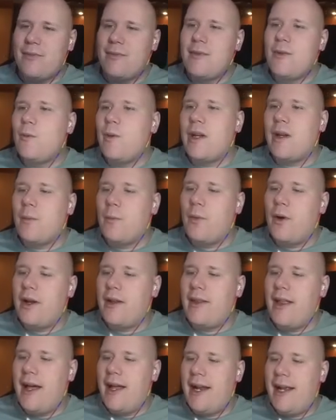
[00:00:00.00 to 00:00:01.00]
We can
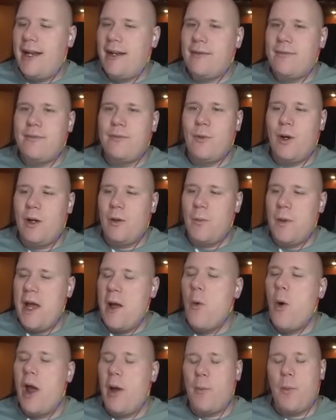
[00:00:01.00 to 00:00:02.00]
bring that in. Well,
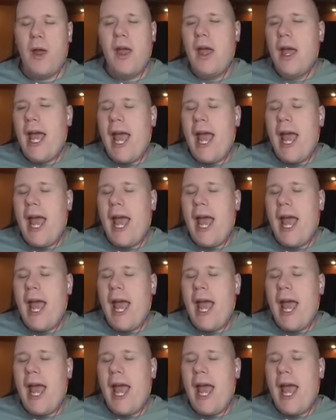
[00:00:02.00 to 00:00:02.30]
it, it,